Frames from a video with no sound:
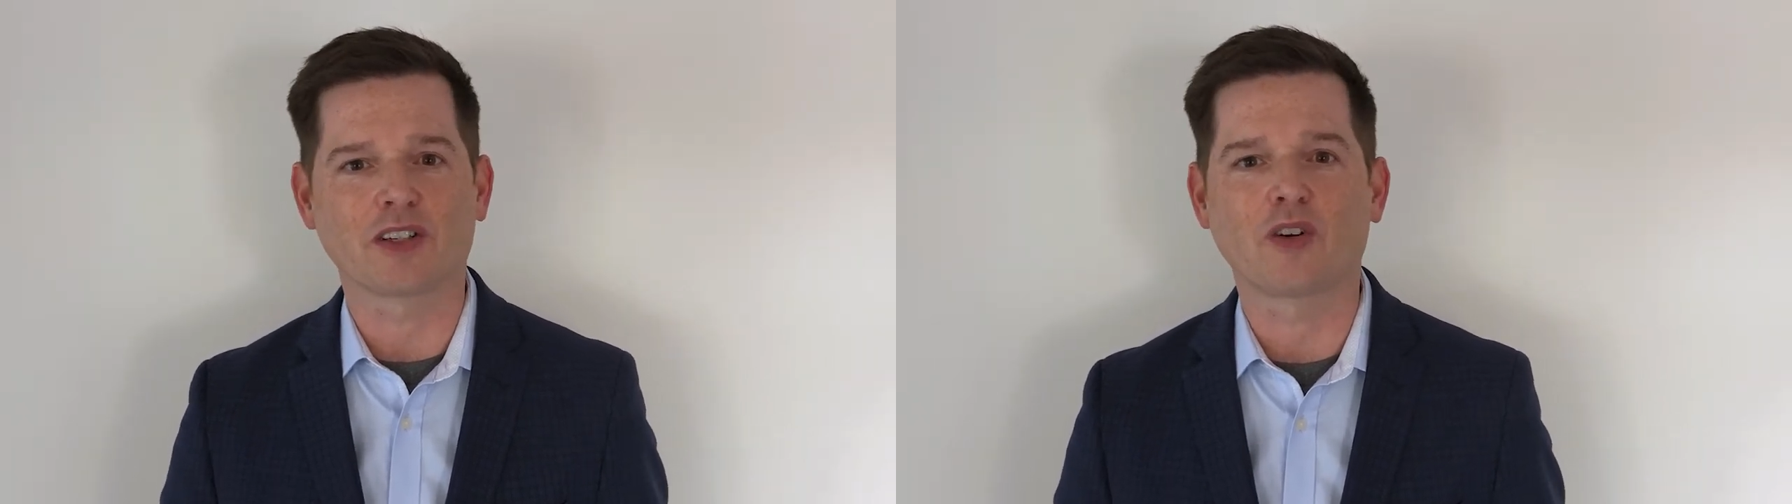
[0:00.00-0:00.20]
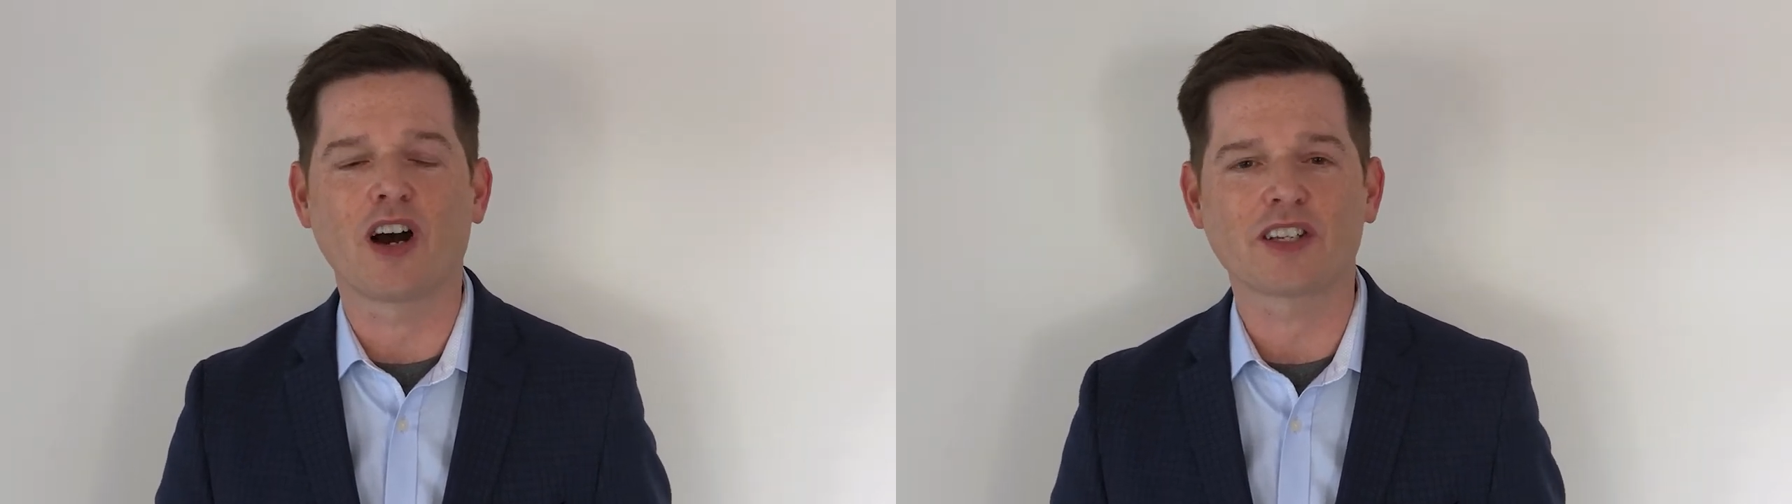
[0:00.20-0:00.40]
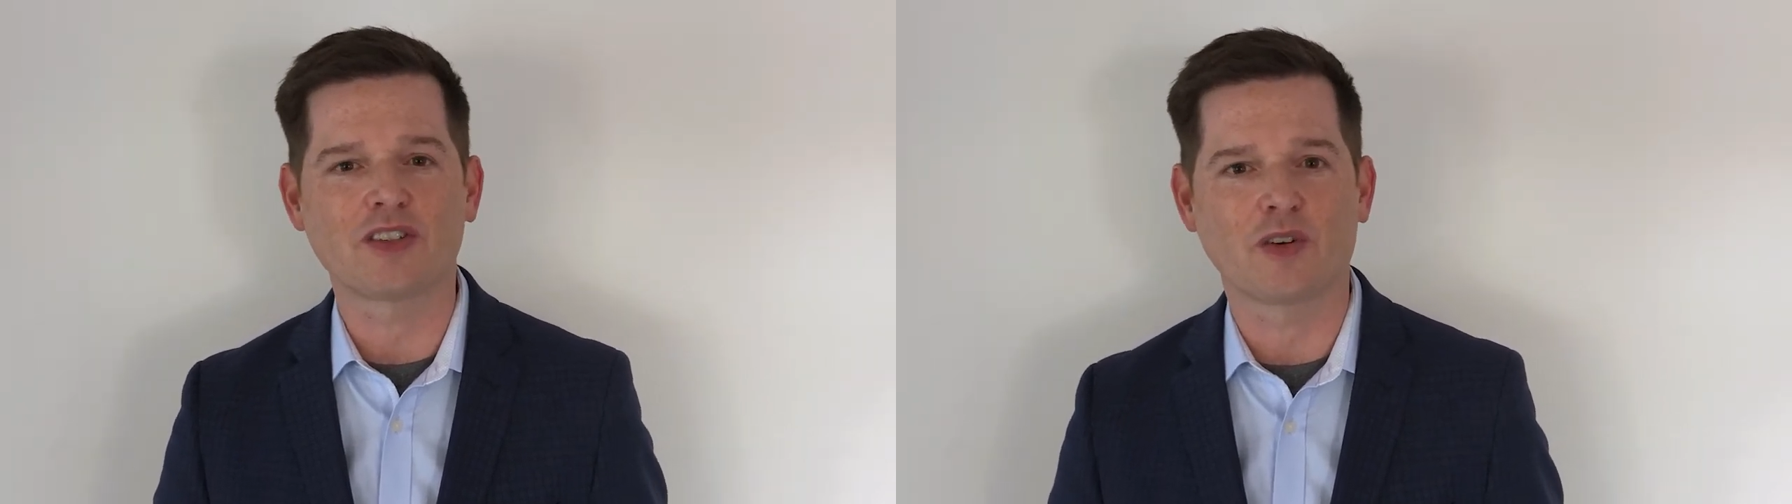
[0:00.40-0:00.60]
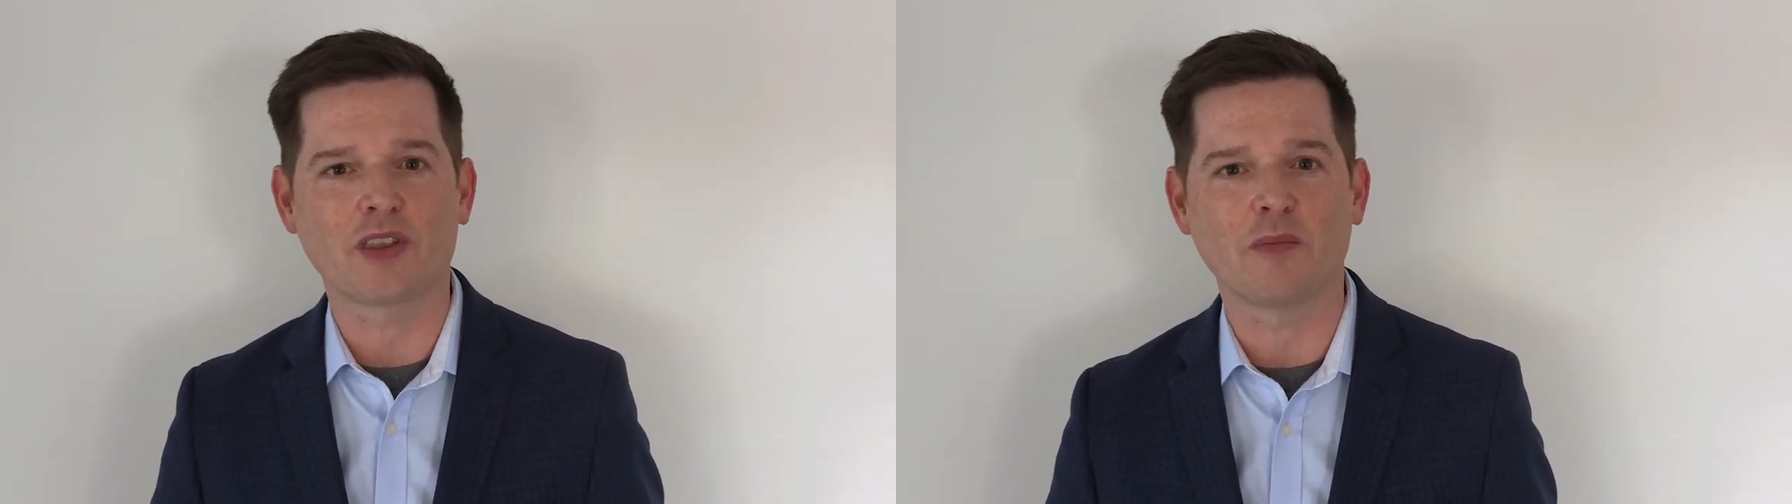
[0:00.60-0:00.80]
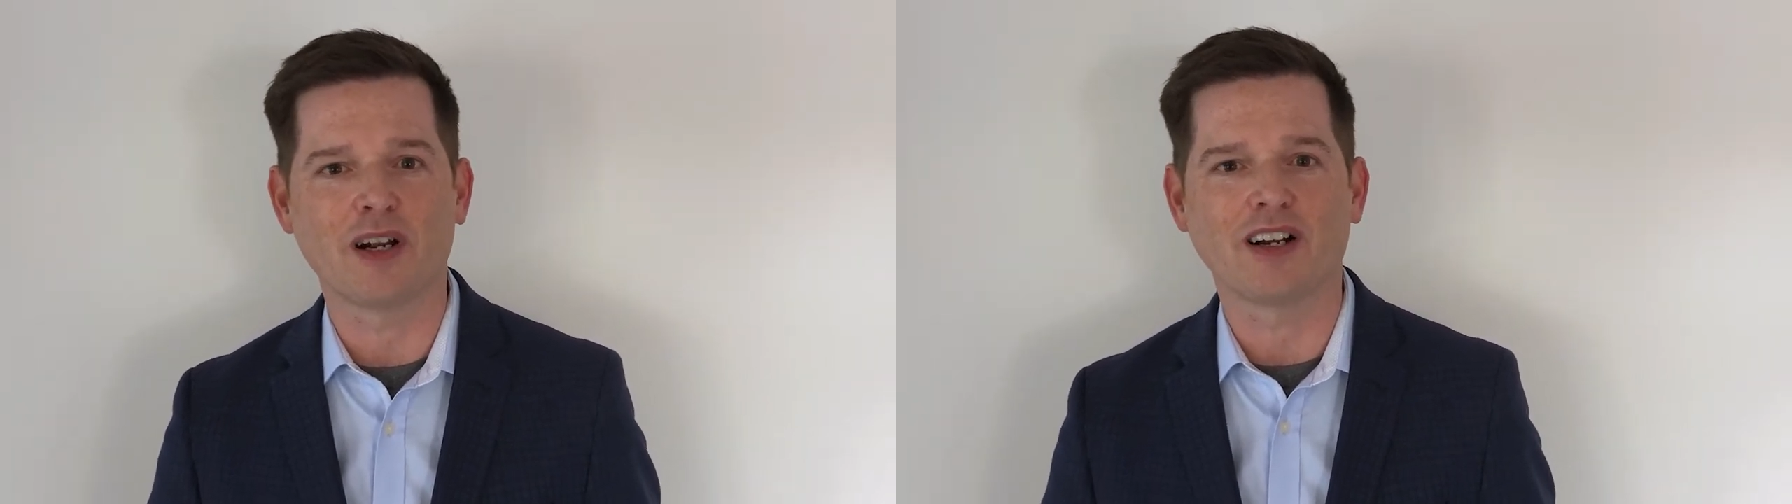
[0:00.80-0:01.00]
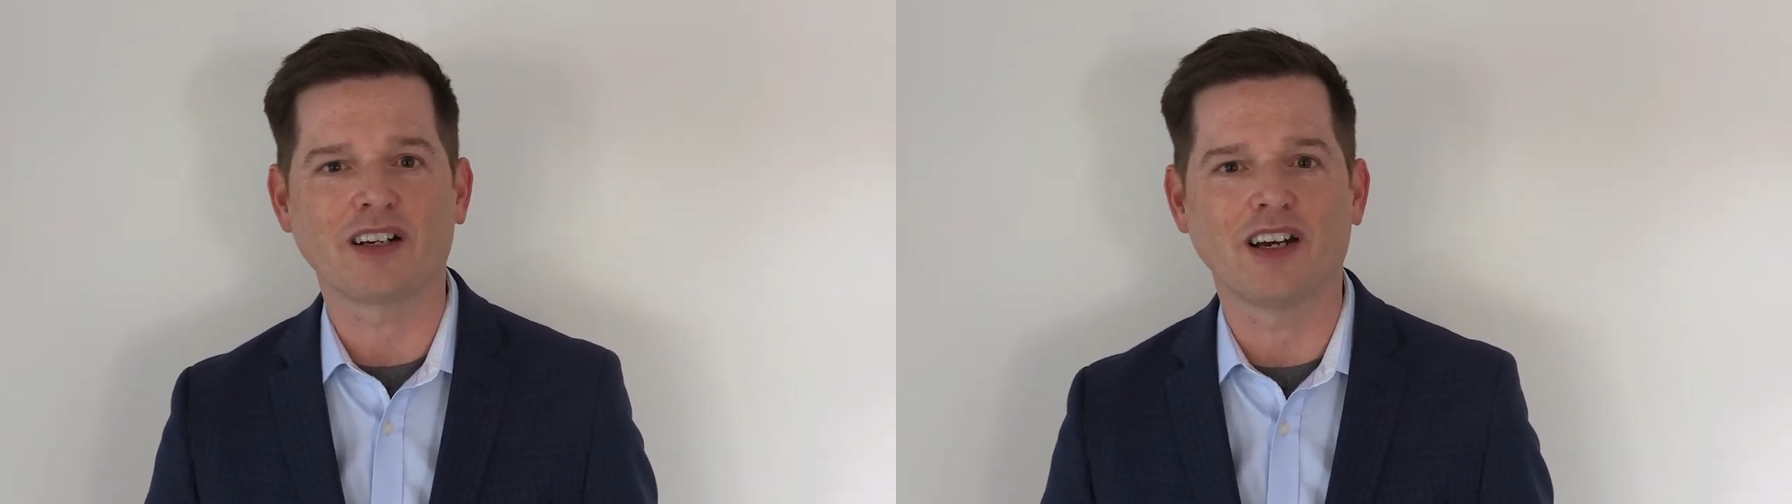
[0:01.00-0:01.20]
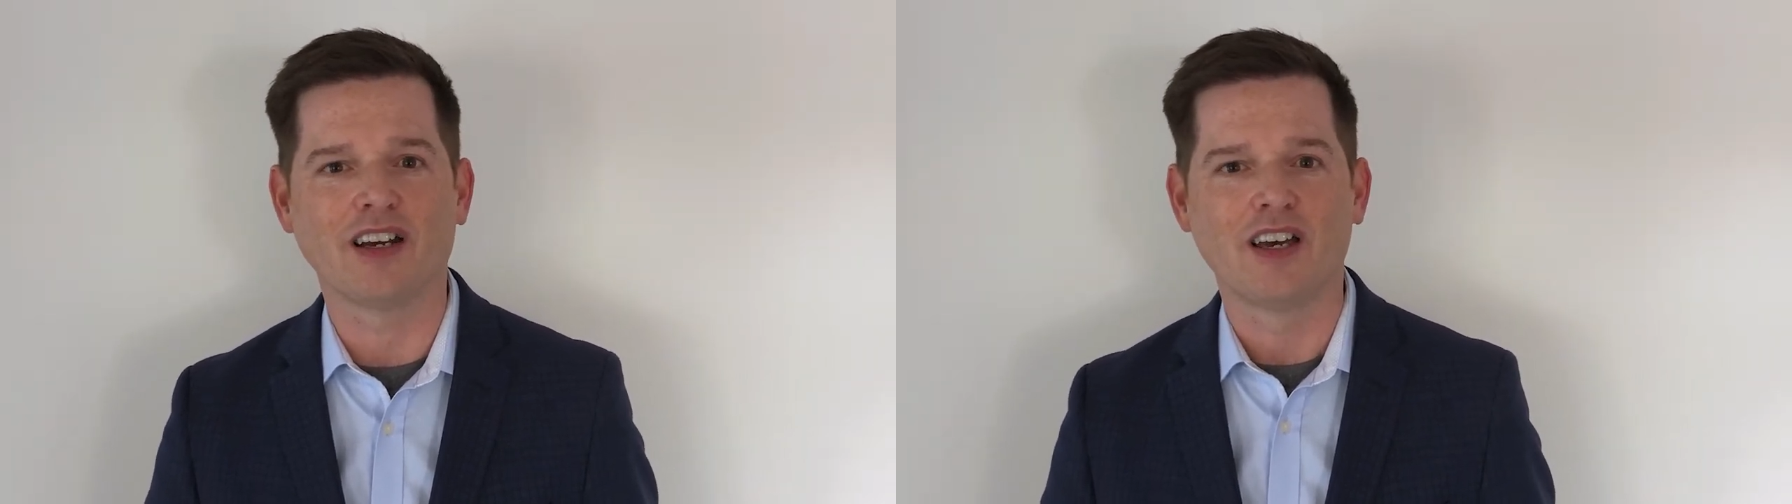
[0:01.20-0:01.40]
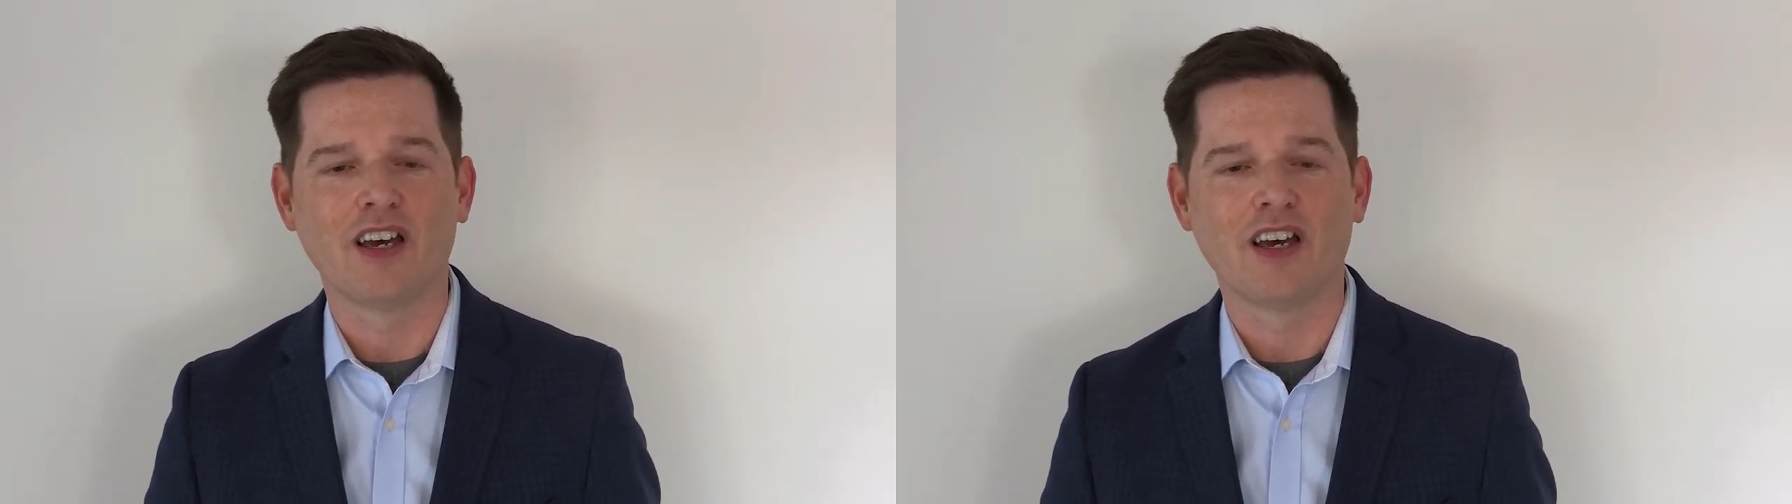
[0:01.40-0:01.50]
across North America